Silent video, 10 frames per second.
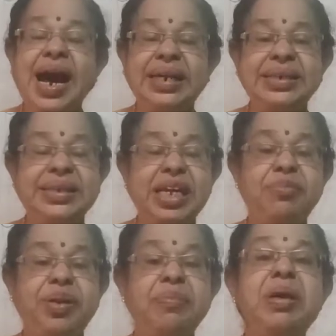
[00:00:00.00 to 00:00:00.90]
At the
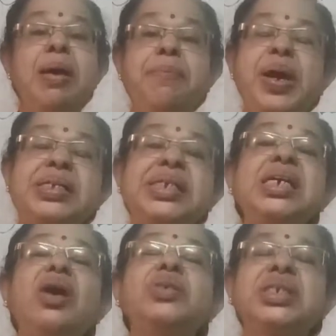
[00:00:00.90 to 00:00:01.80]
same time,
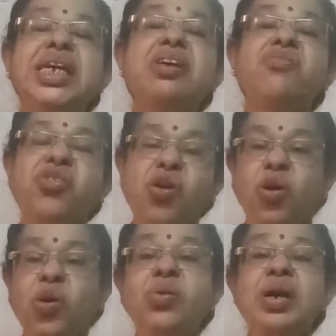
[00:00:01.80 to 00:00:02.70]
phasing out scheme
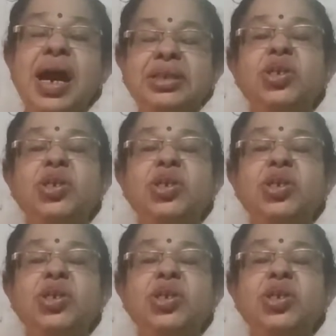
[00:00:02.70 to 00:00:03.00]
follow,